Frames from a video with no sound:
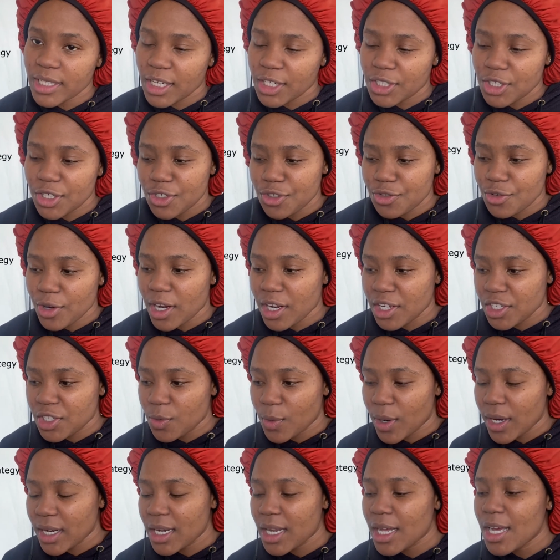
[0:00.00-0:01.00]
Action Strategy
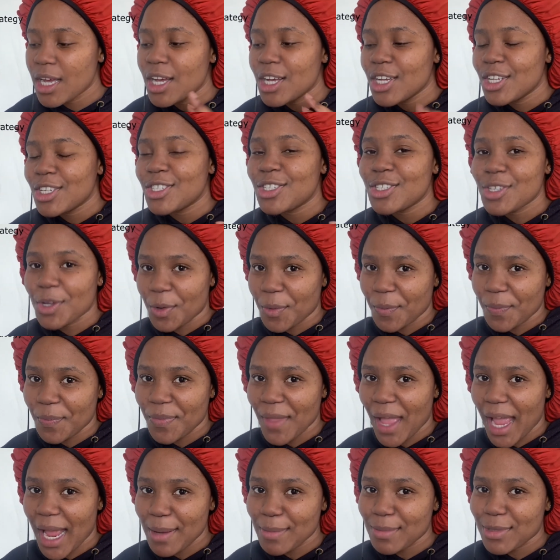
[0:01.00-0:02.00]
one. So
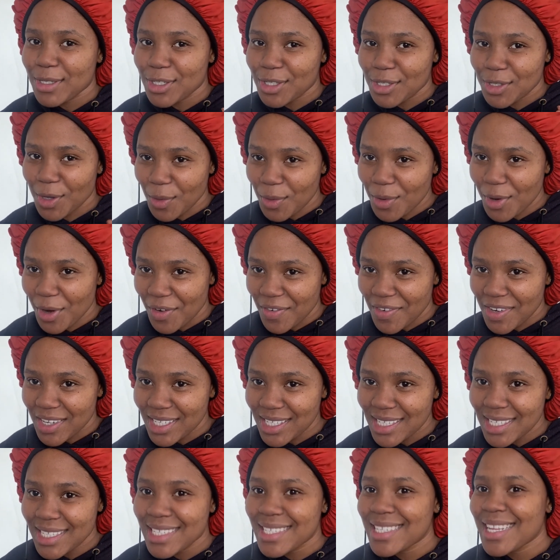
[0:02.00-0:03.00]
I'm so
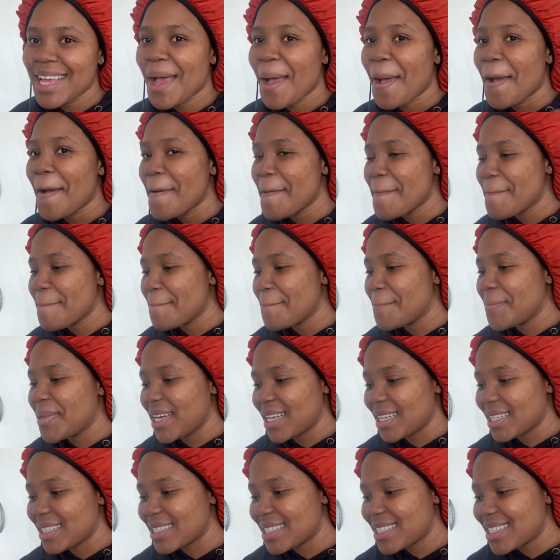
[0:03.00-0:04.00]
nervous, but